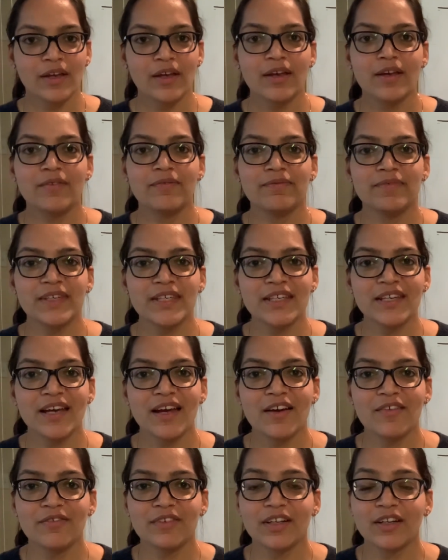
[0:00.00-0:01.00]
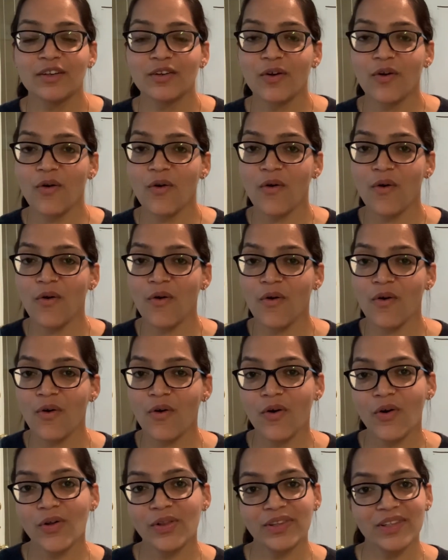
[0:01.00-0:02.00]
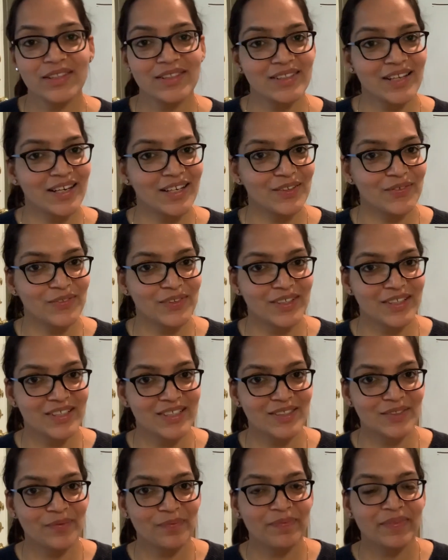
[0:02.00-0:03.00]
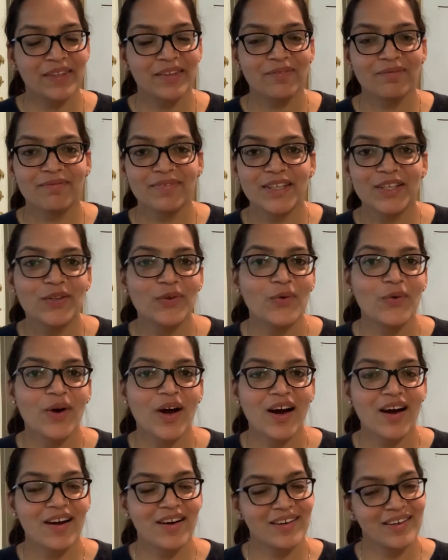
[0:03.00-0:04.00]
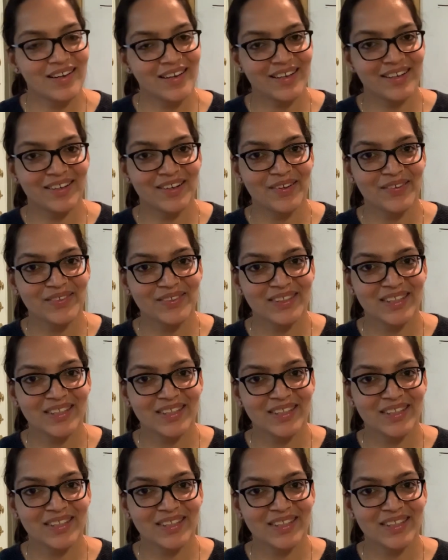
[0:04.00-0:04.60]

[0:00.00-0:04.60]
We have done all the sight words. We know our digraphs.